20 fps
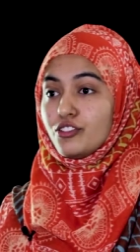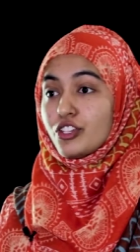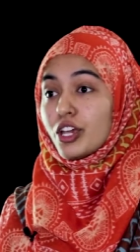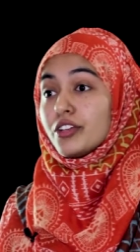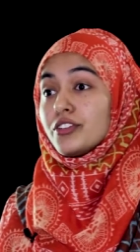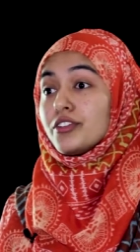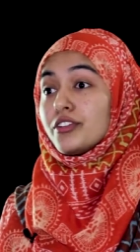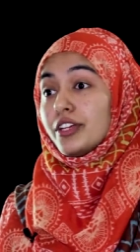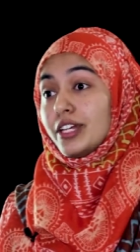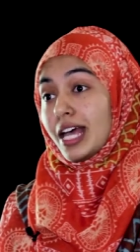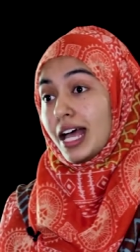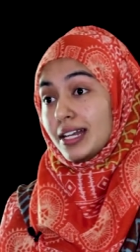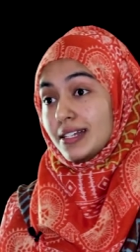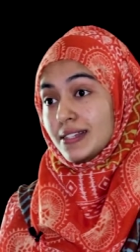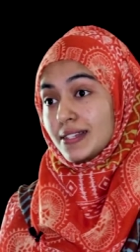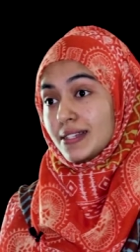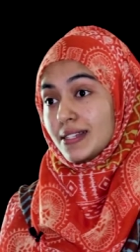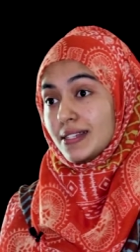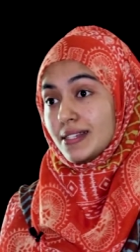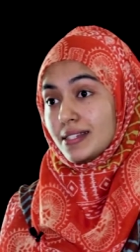Gender
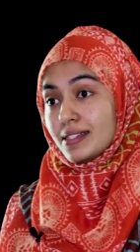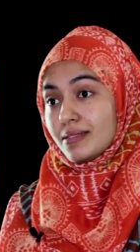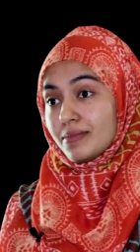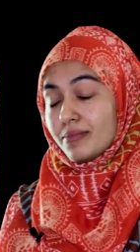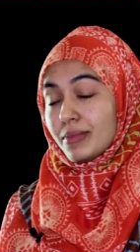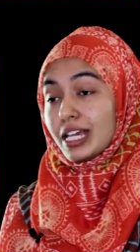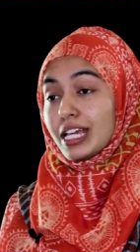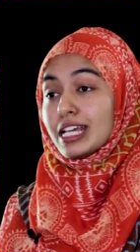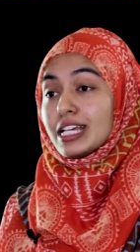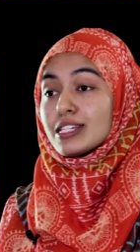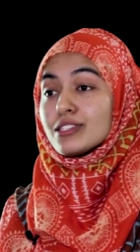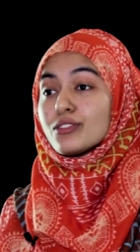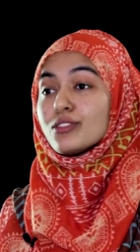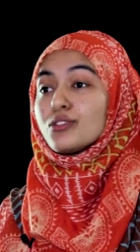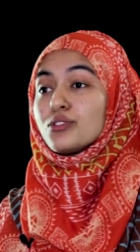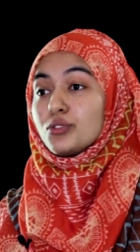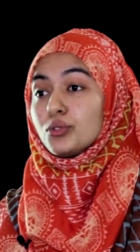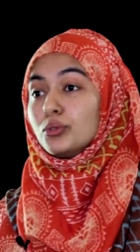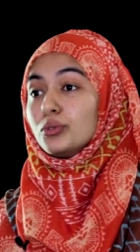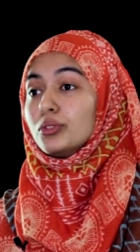analysis is
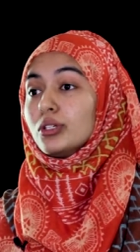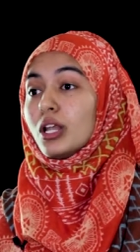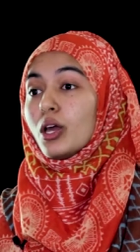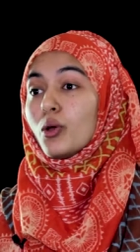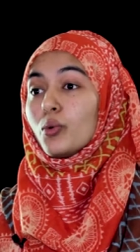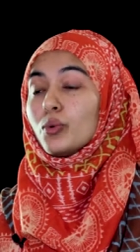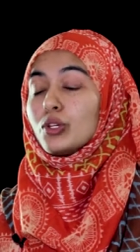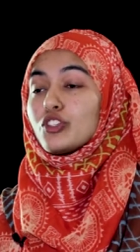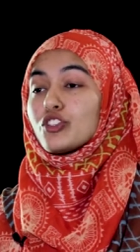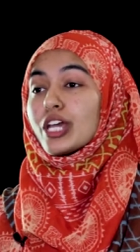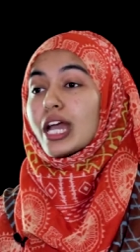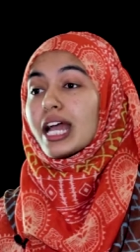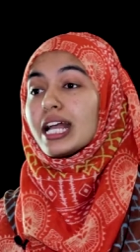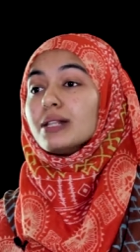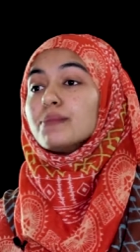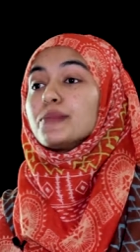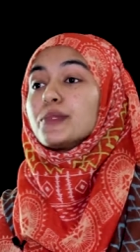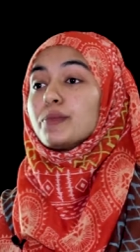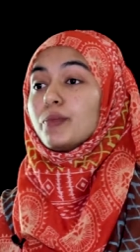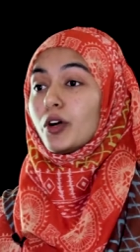the tool which
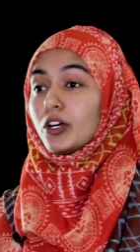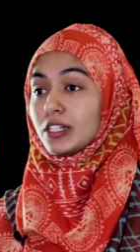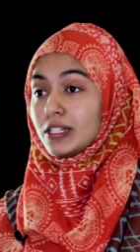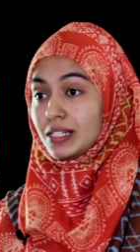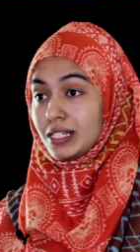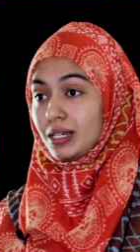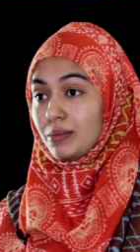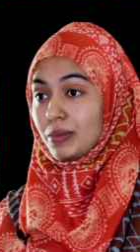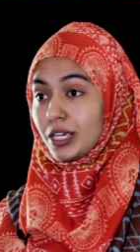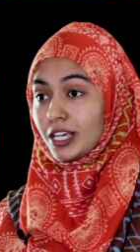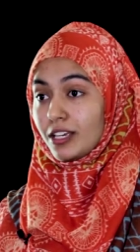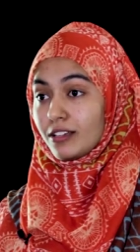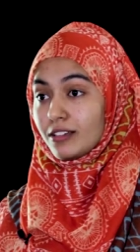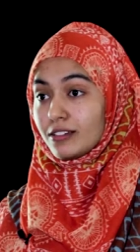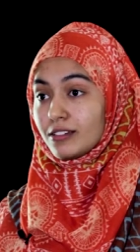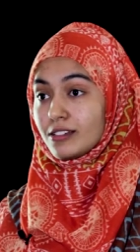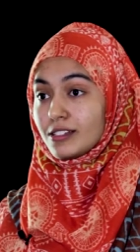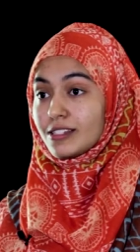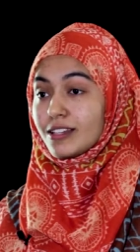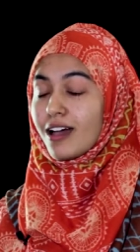helps
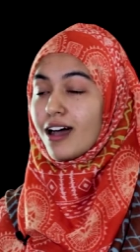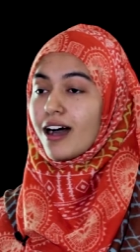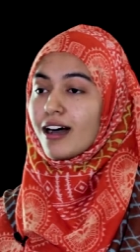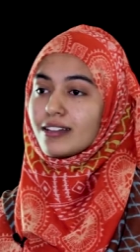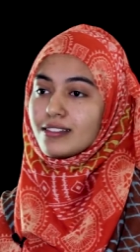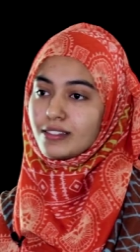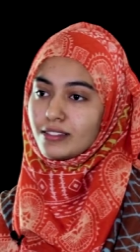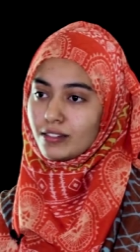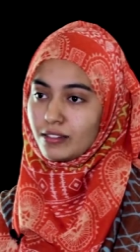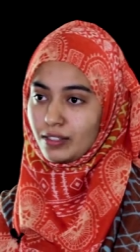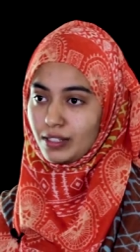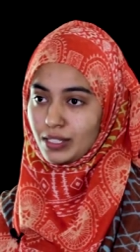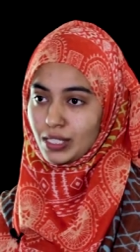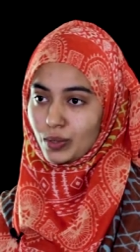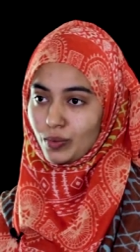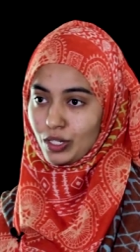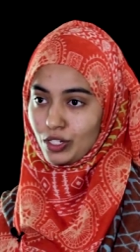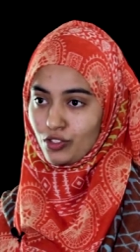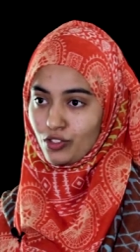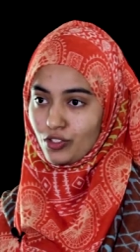policymakers answer
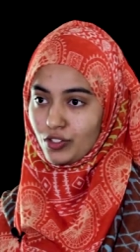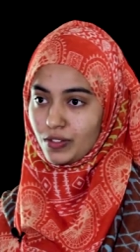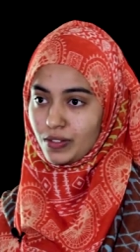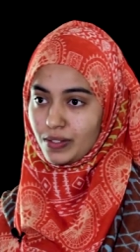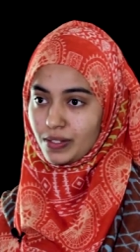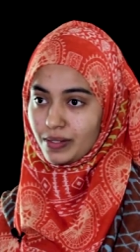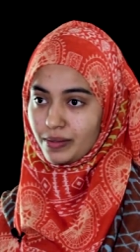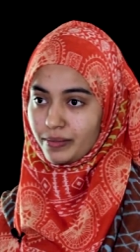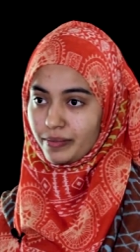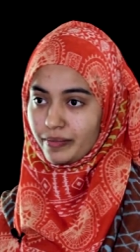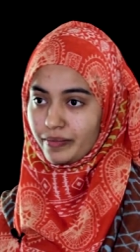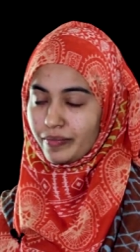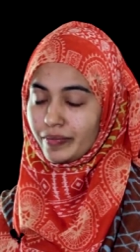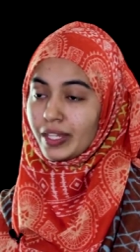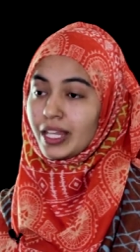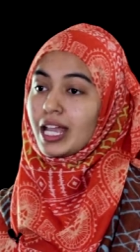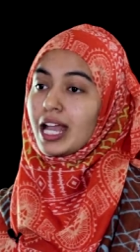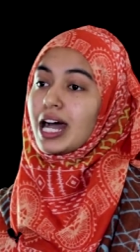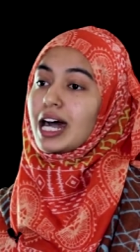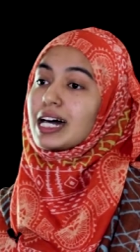these questions,
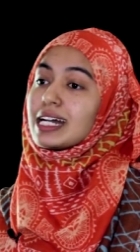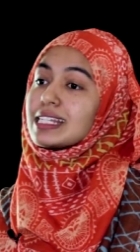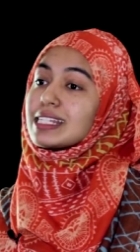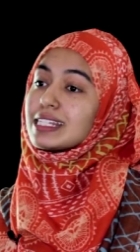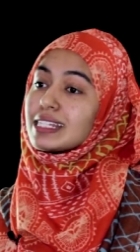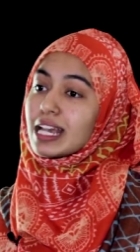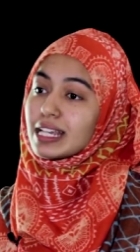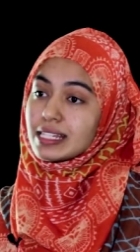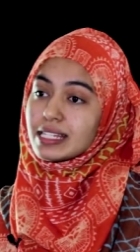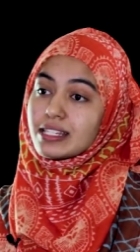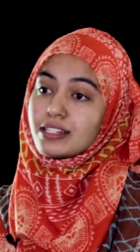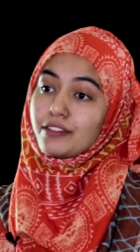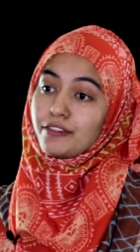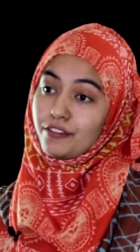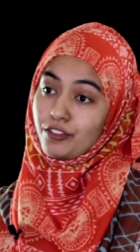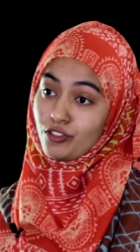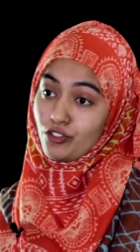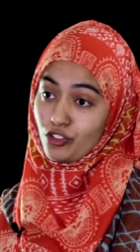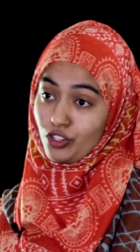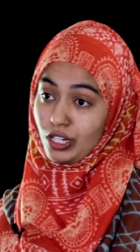assess
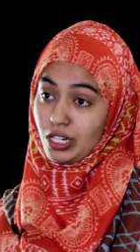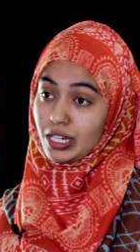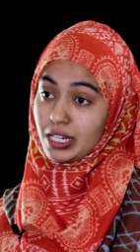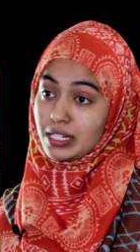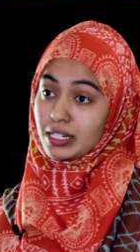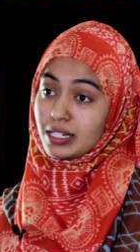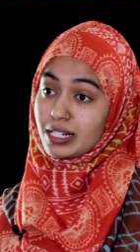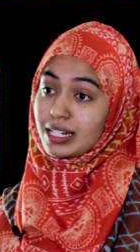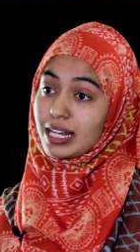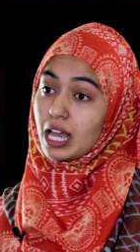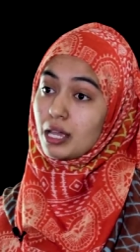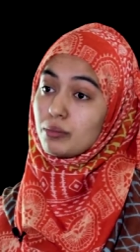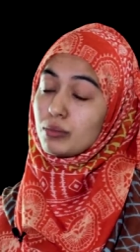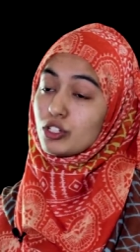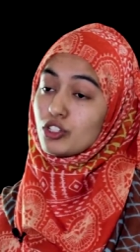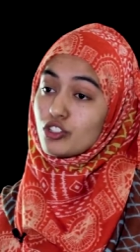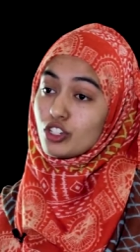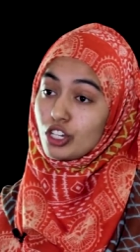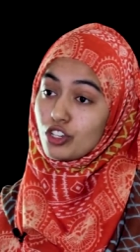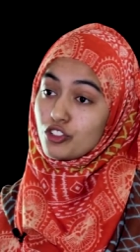differentiated
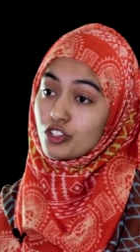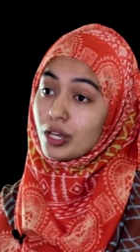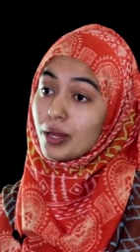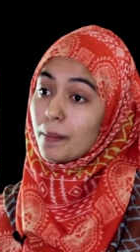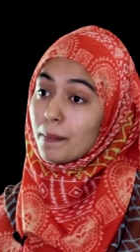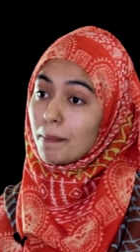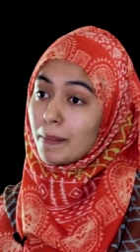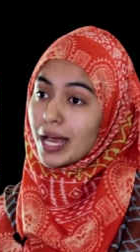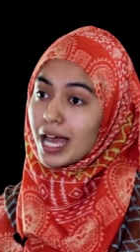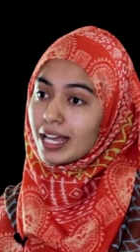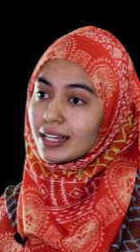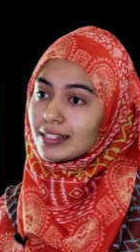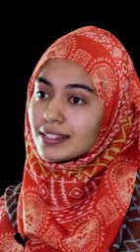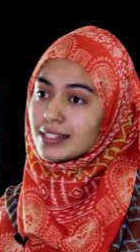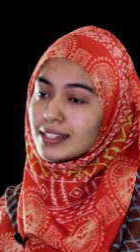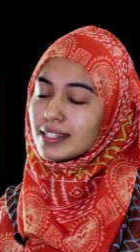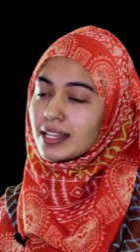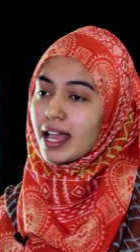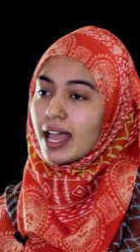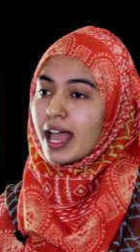climate change
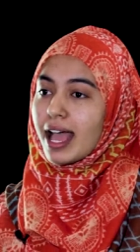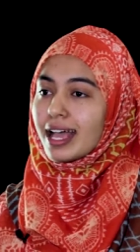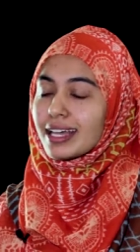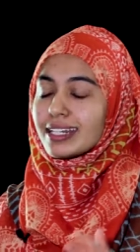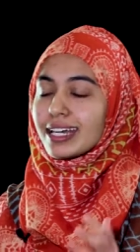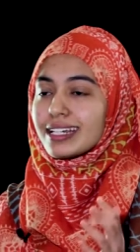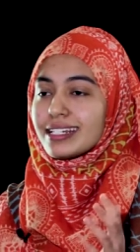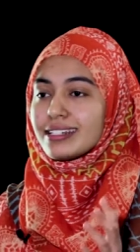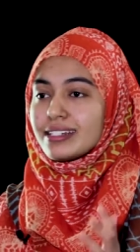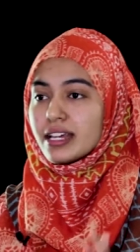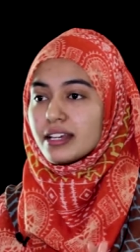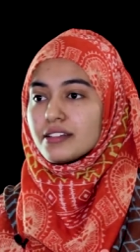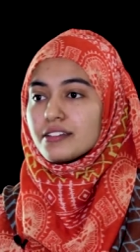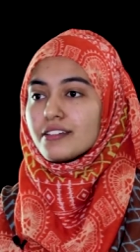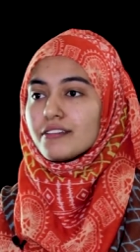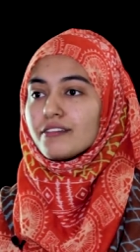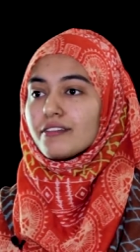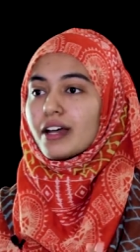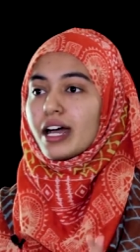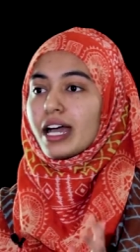impacts, and
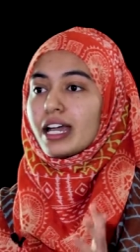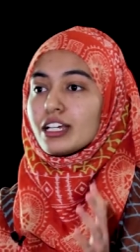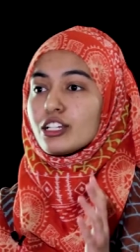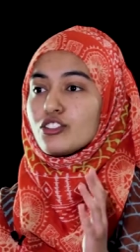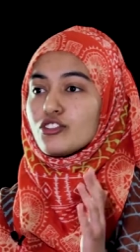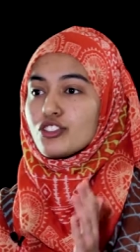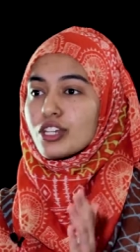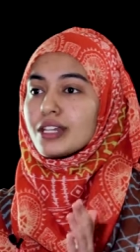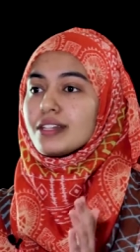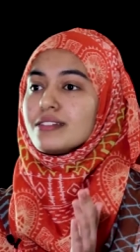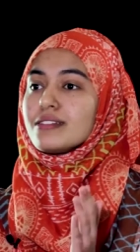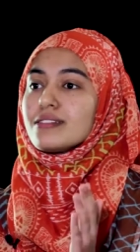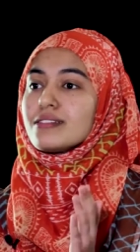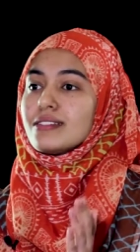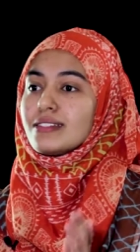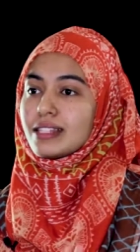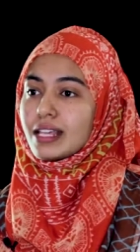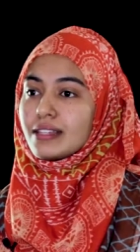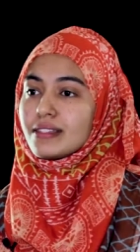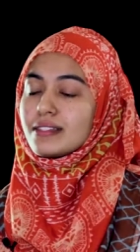identify gender
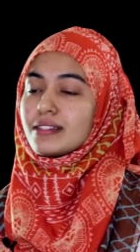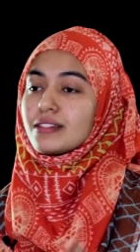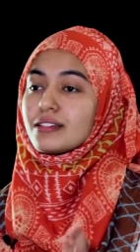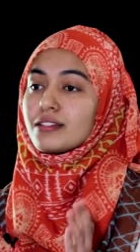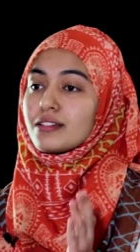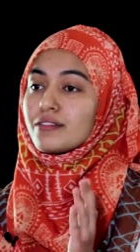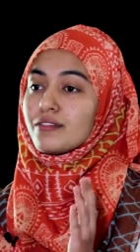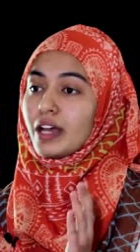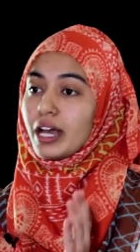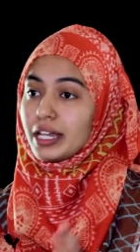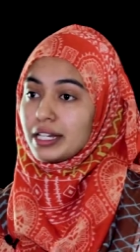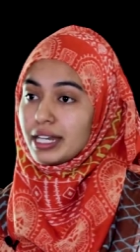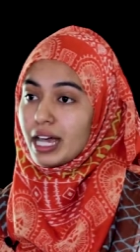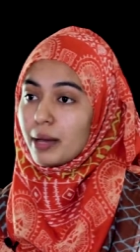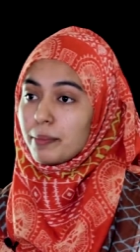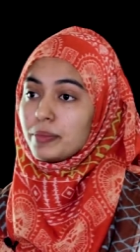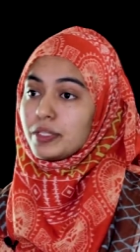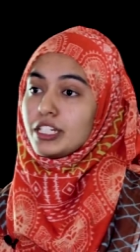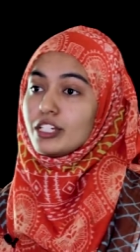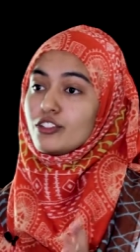sensitive
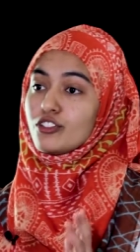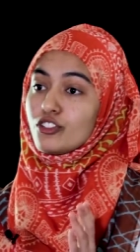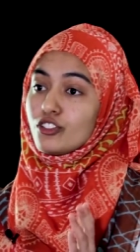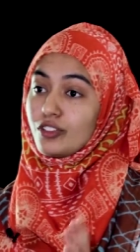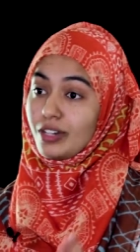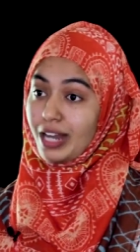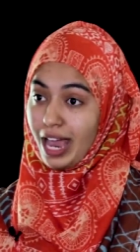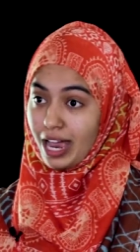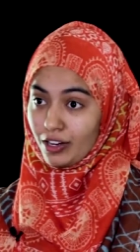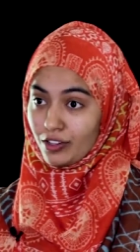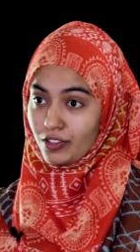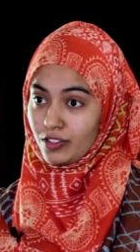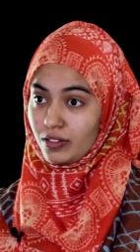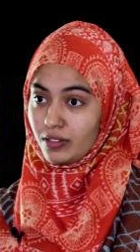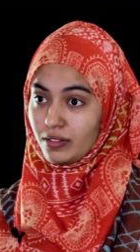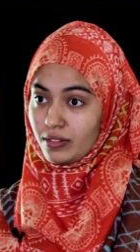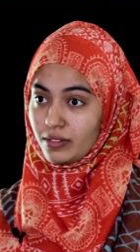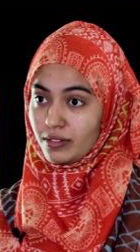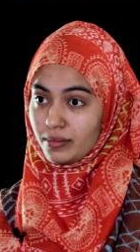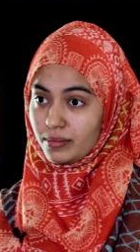adaptation
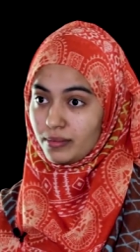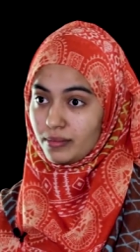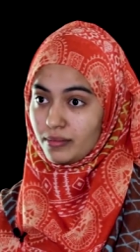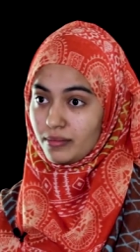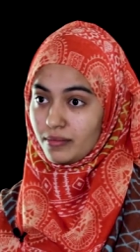actions.